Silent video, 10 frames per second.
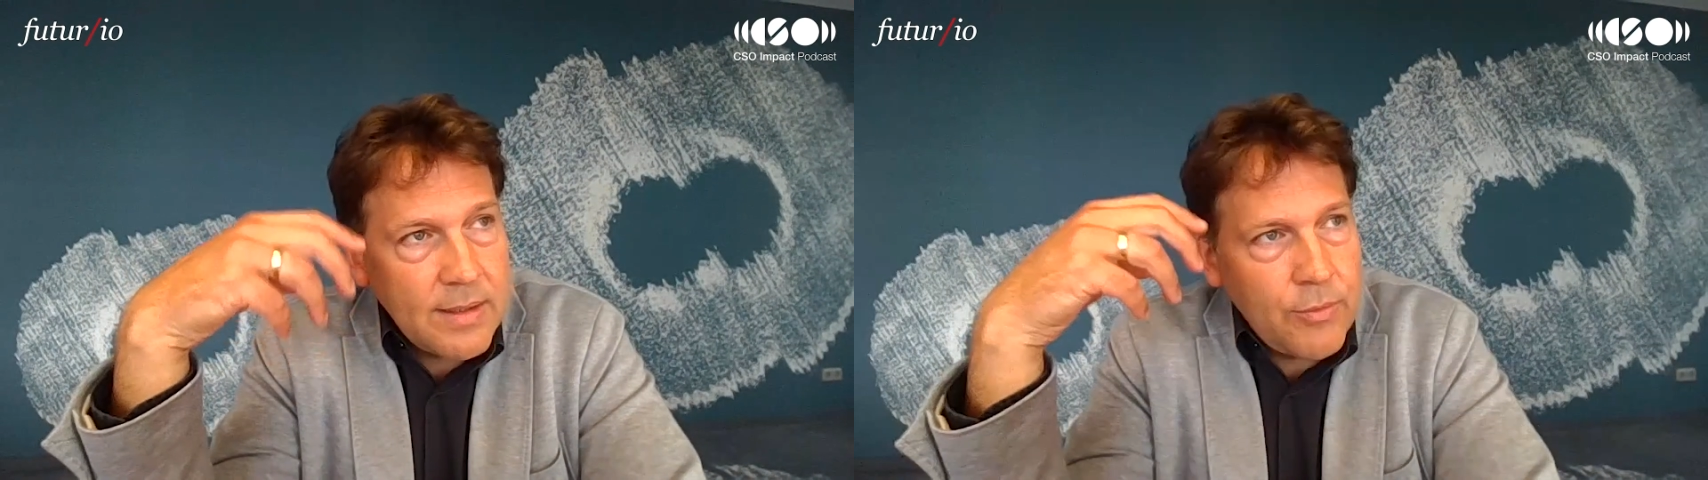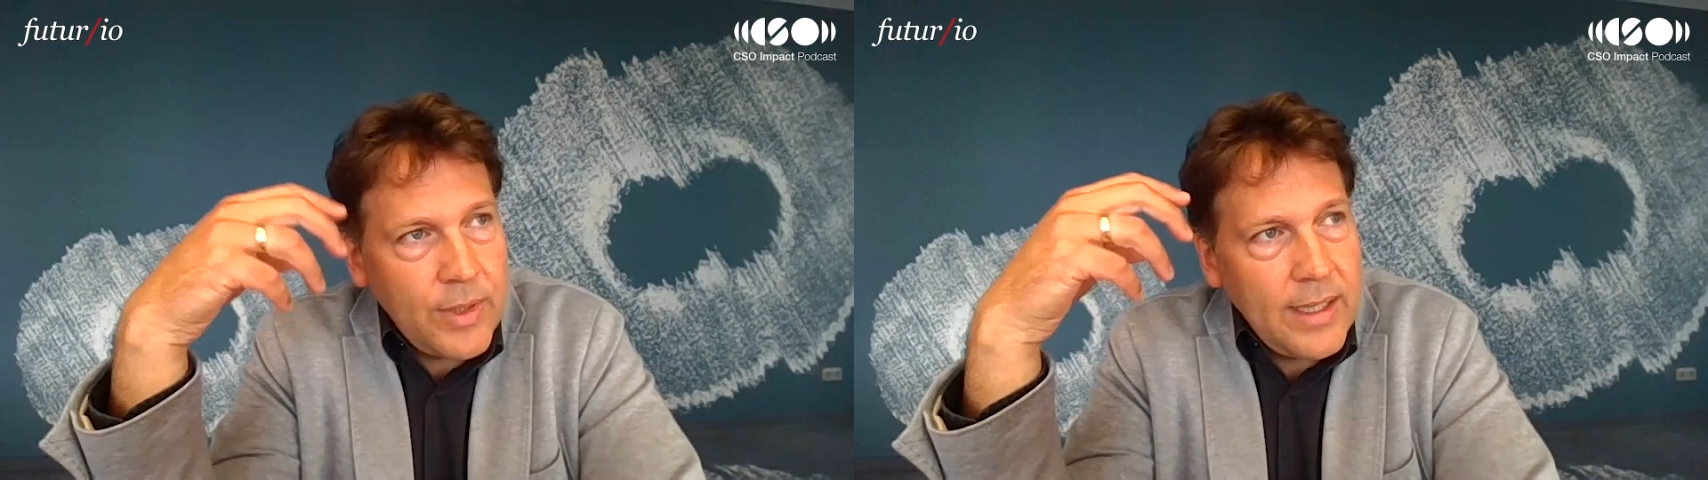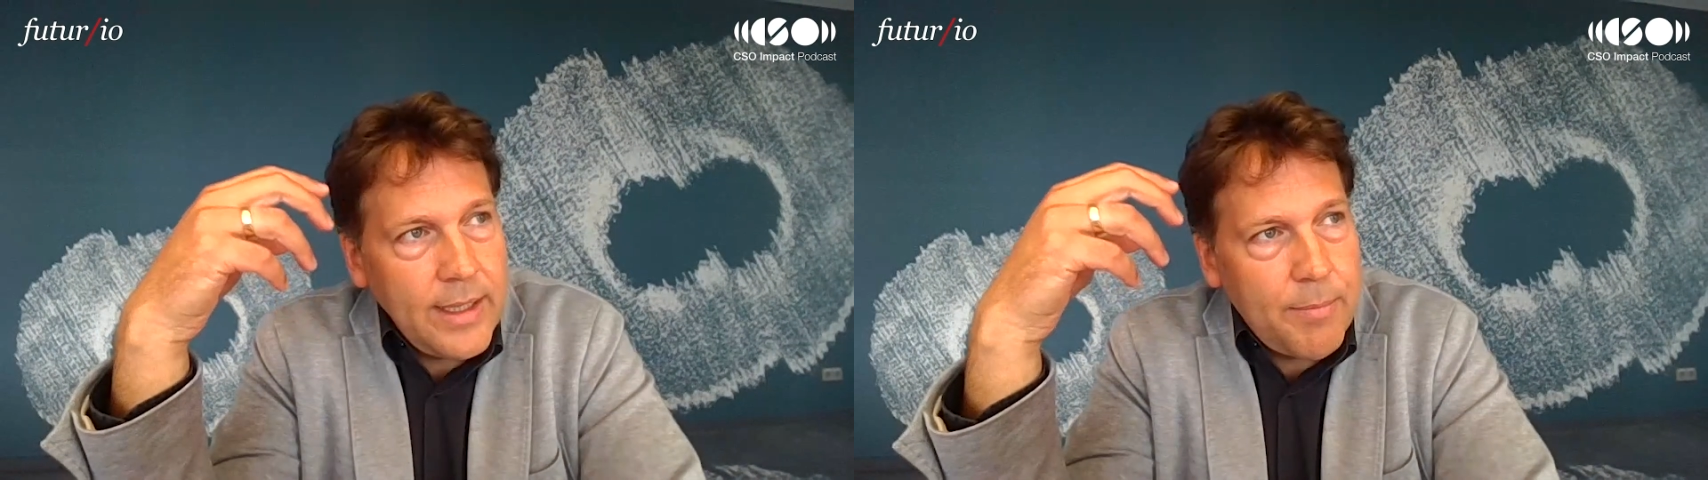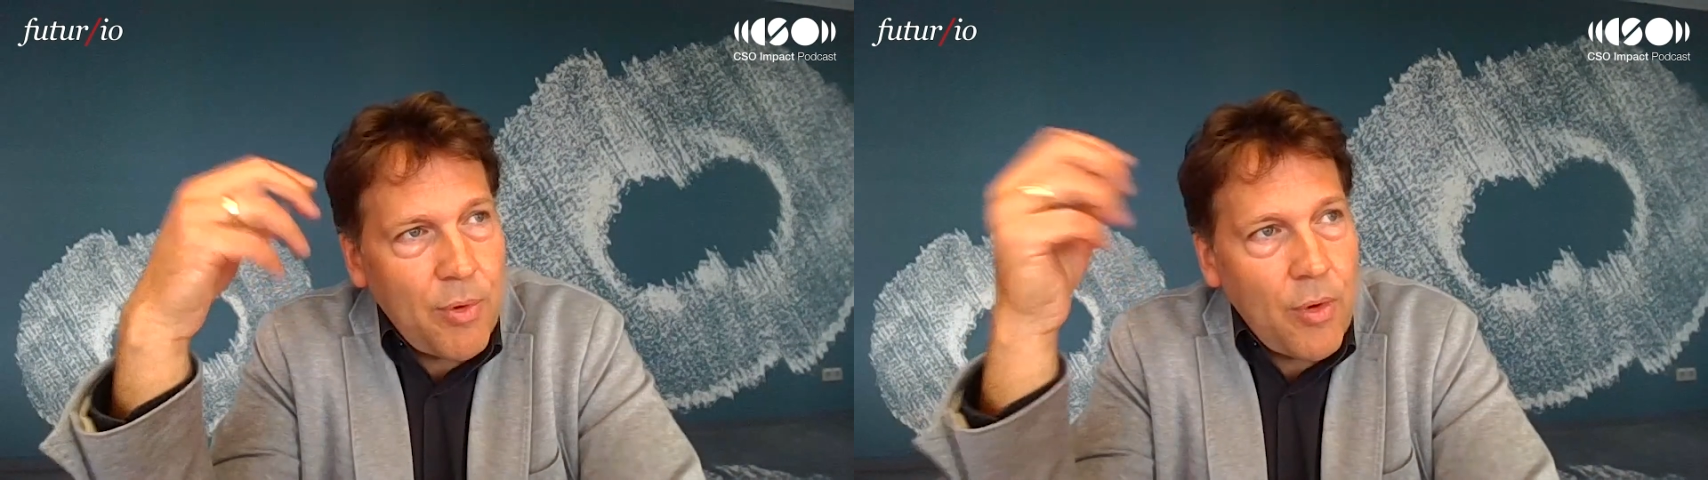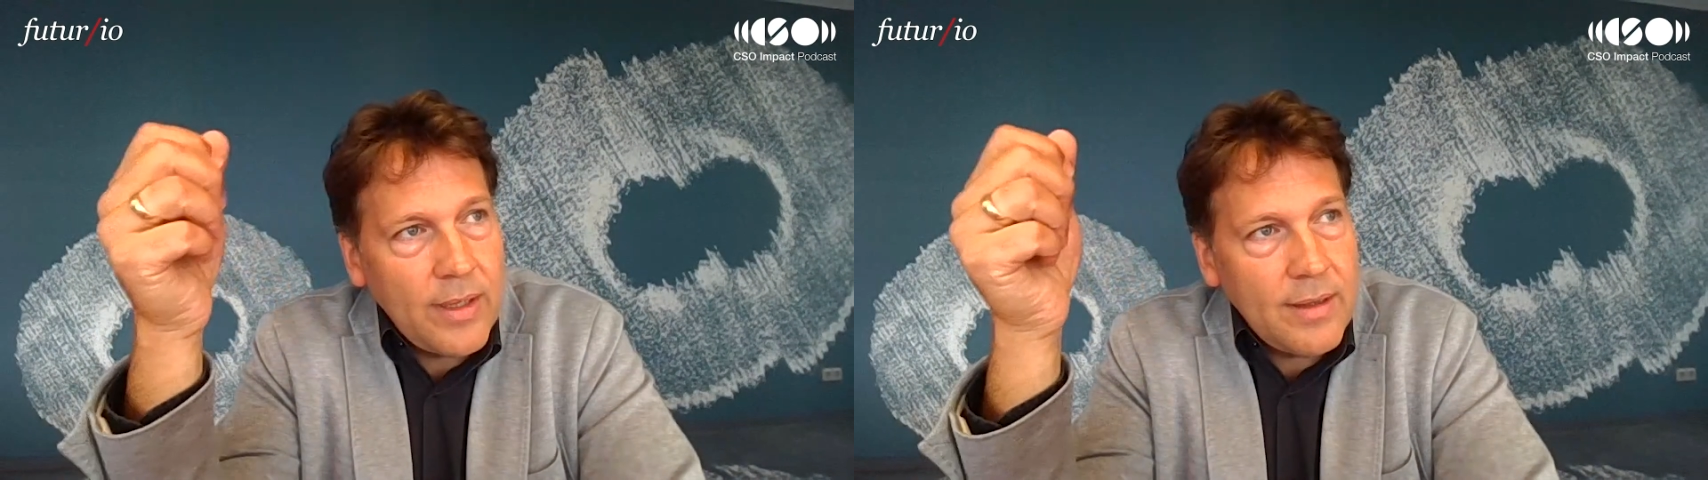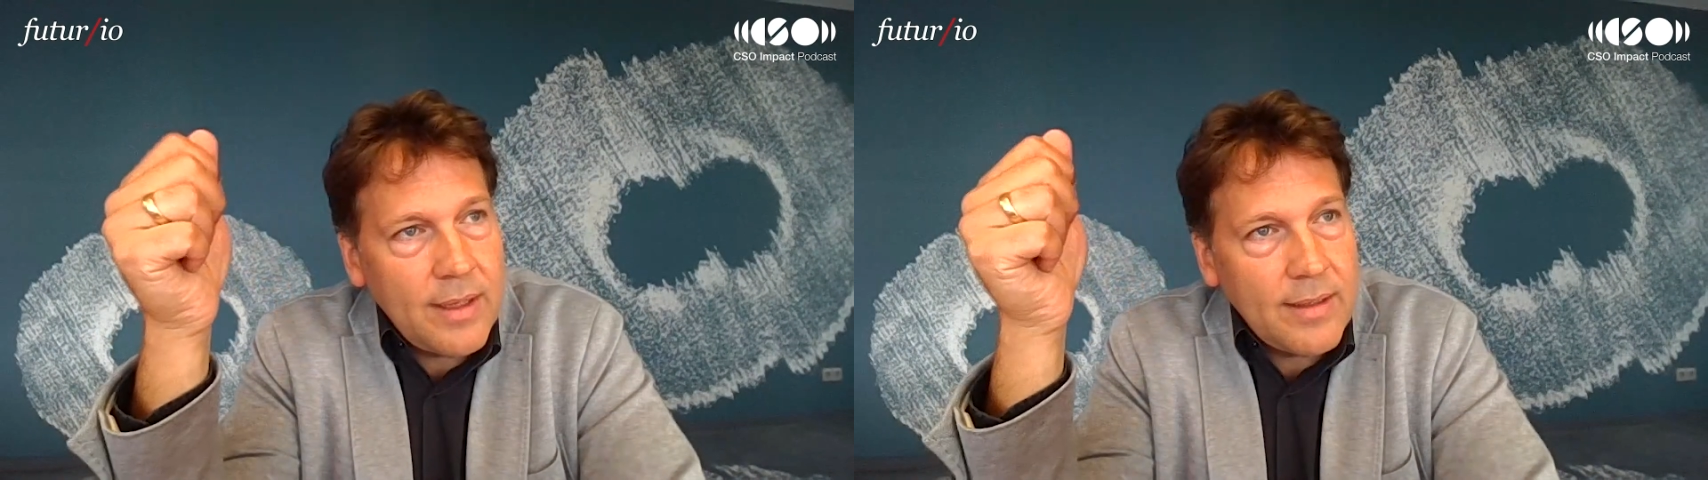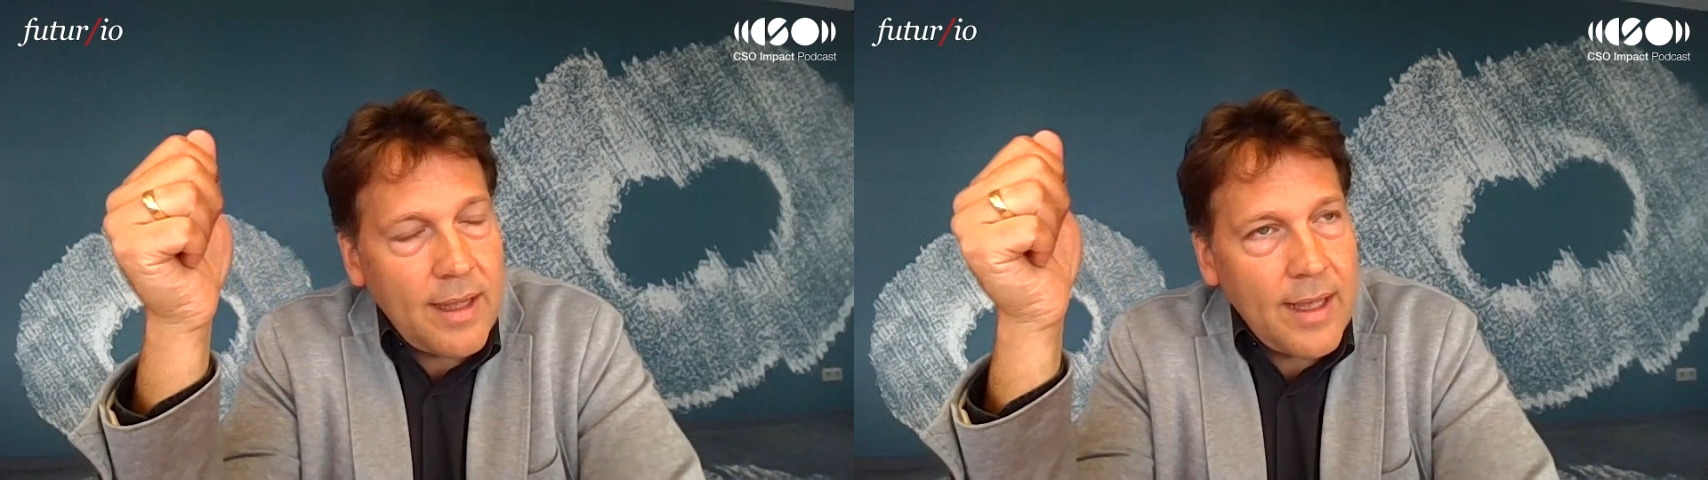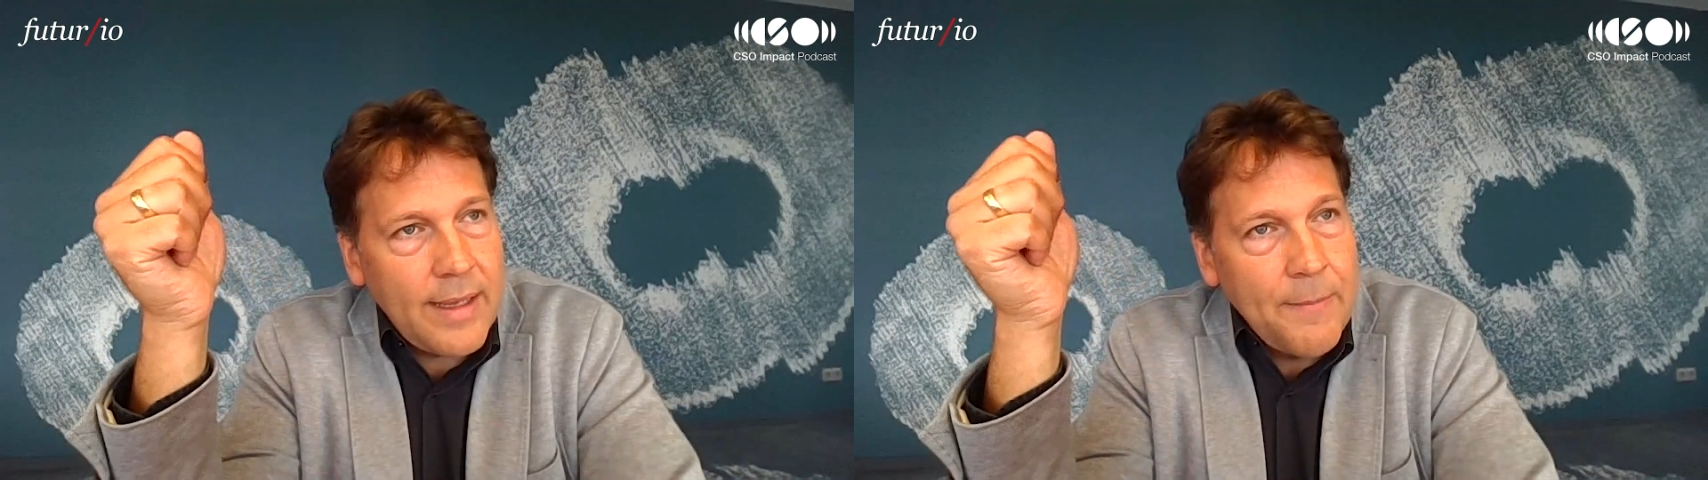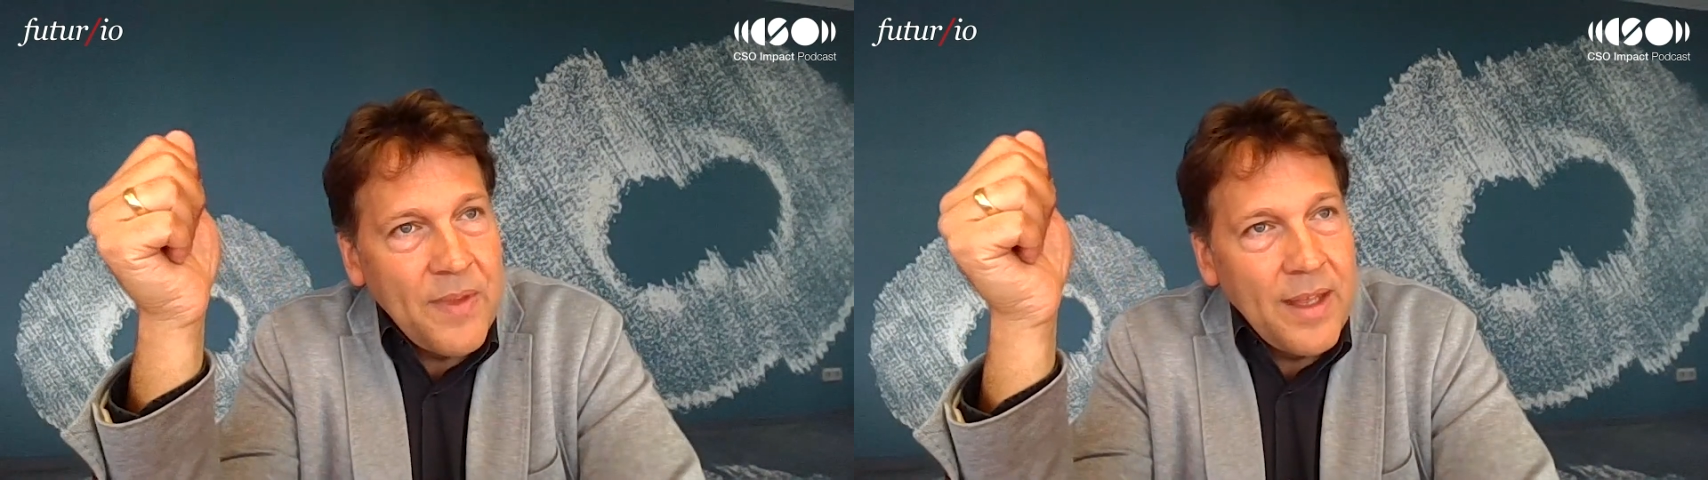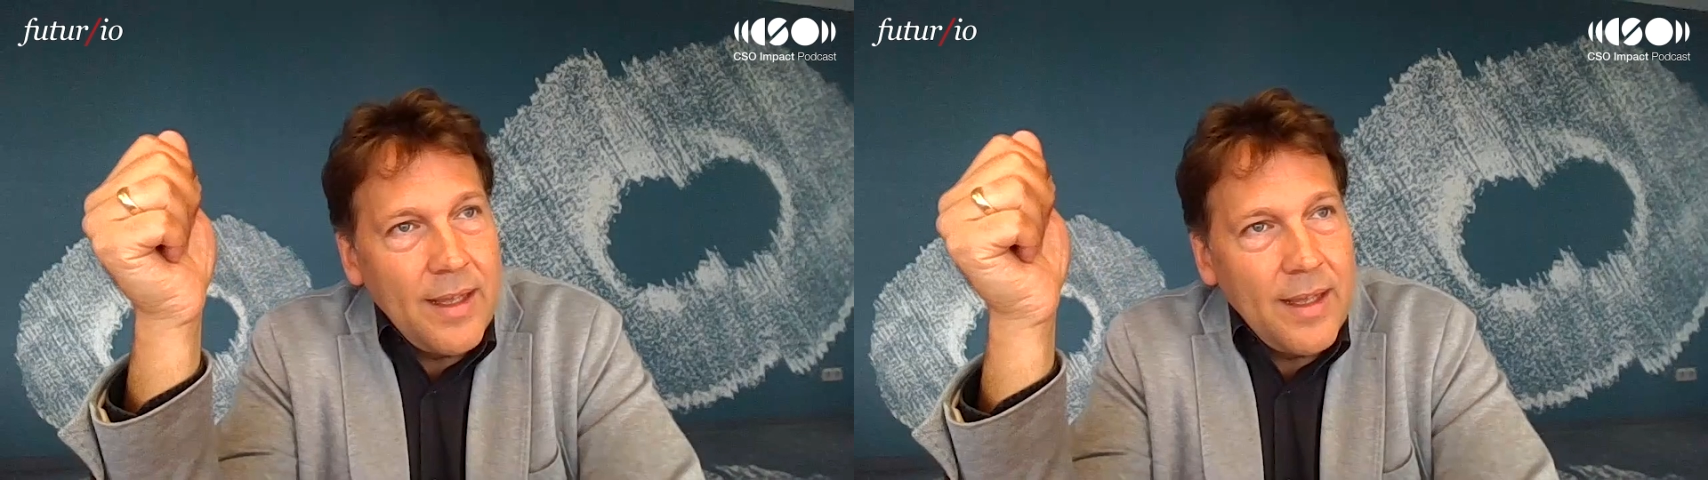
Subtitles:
really a point that I